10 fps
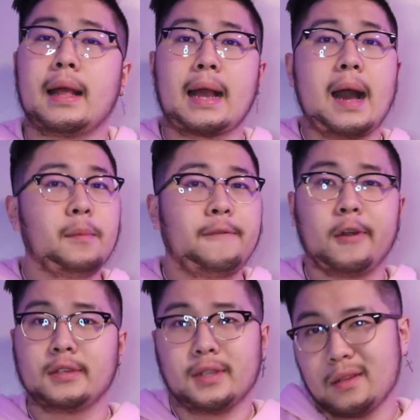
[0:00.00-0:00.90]
like I'm a
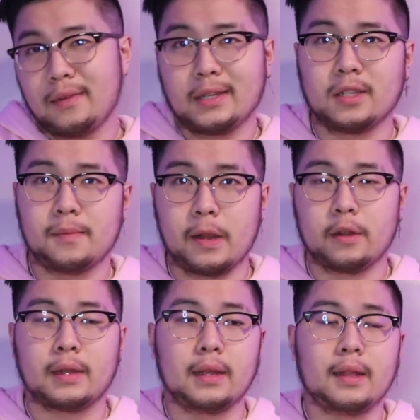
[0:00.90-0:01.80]
first generation
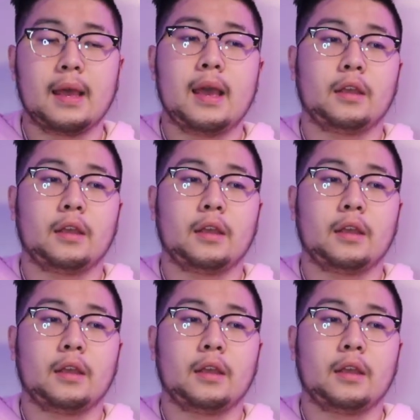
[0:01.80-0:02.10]
American